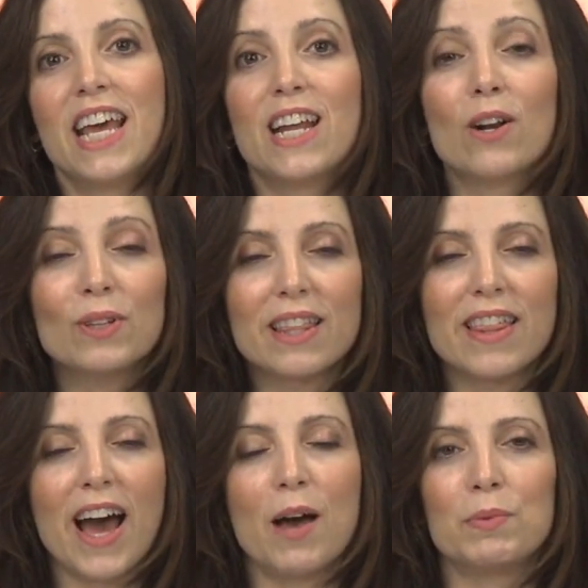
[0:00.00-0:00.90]
Not only
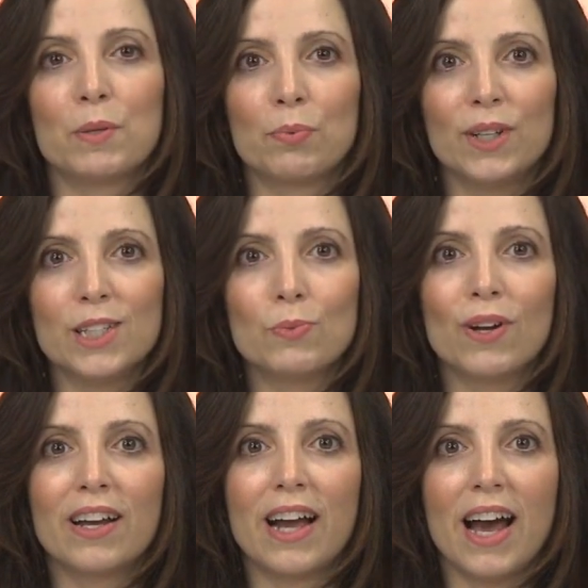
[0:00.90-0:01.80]
that, but the priest
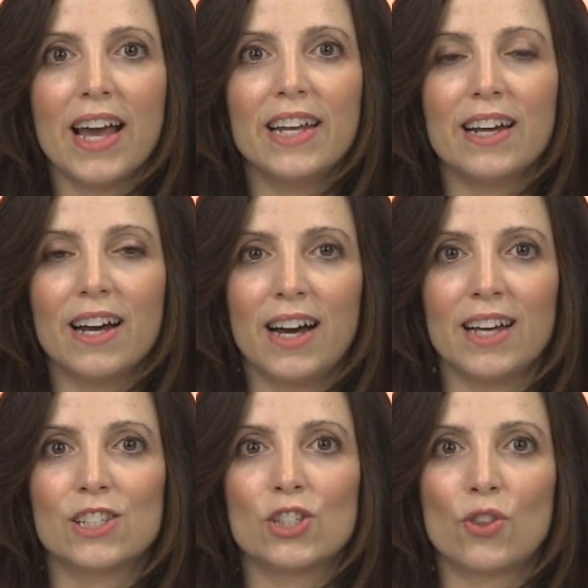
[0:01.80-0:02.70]
will guide
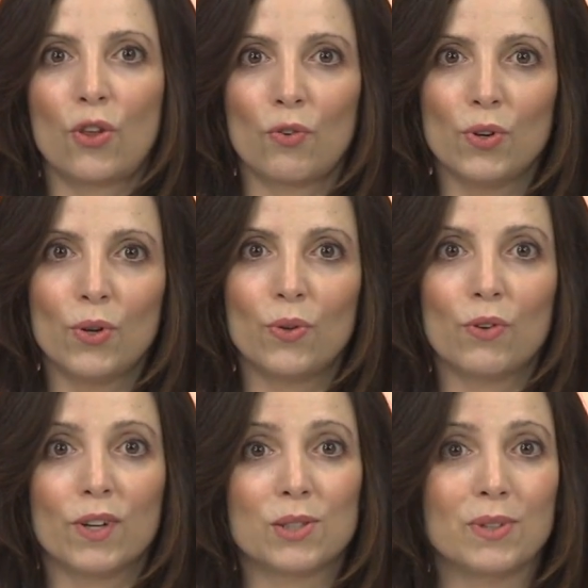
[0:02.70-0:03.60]
us through
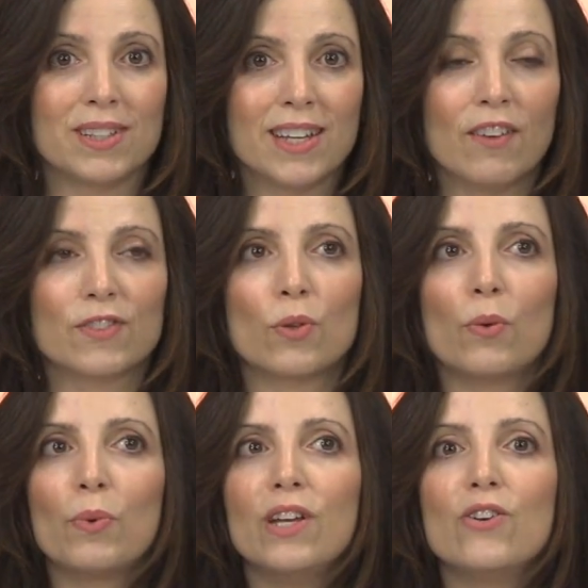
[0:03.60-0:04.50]
the ritual itself so
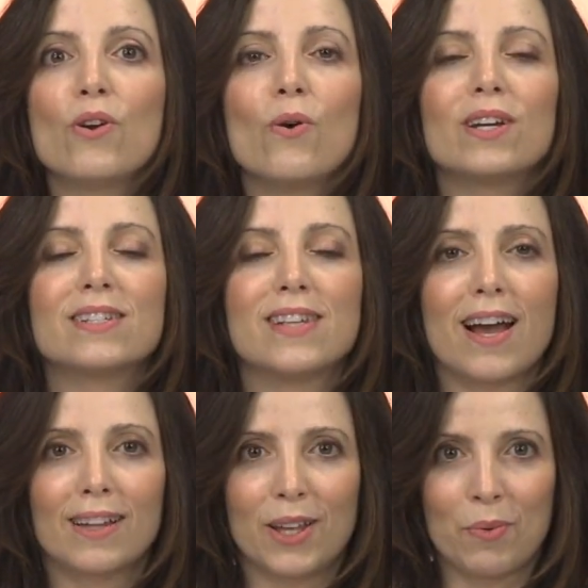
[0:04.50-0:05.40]
that we know
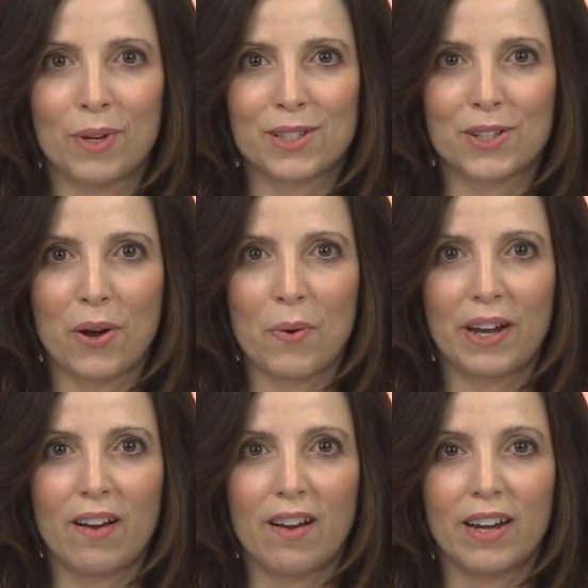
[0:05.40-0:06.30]
exactly what's
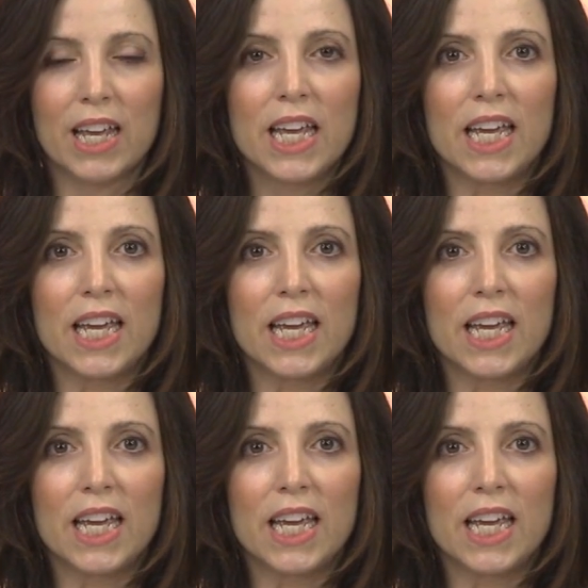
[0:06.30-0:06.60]
going on.